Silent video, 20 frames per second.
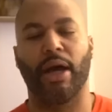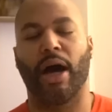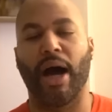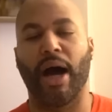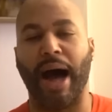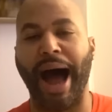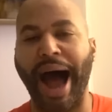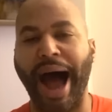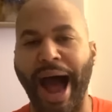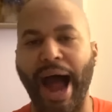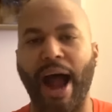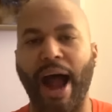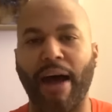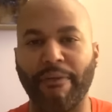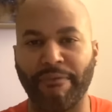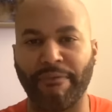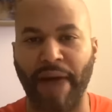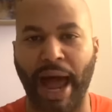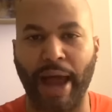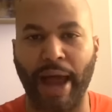a high
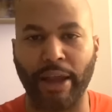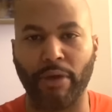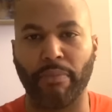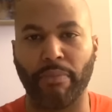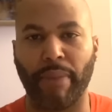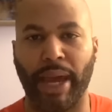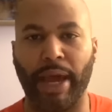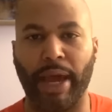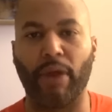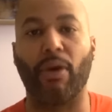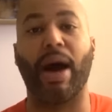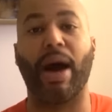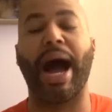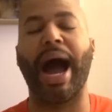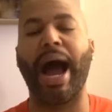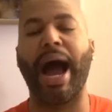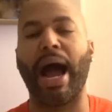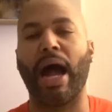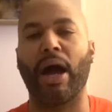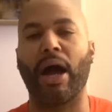value man or a
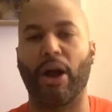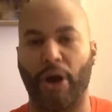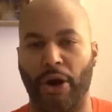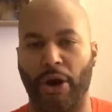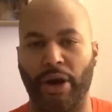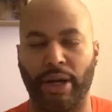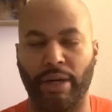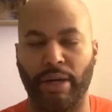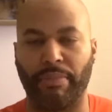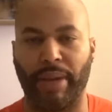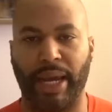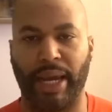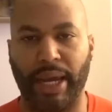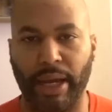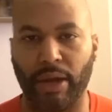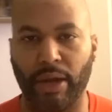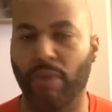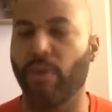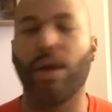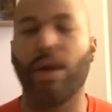high earning
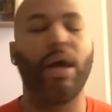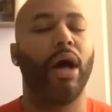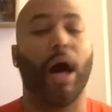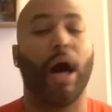man or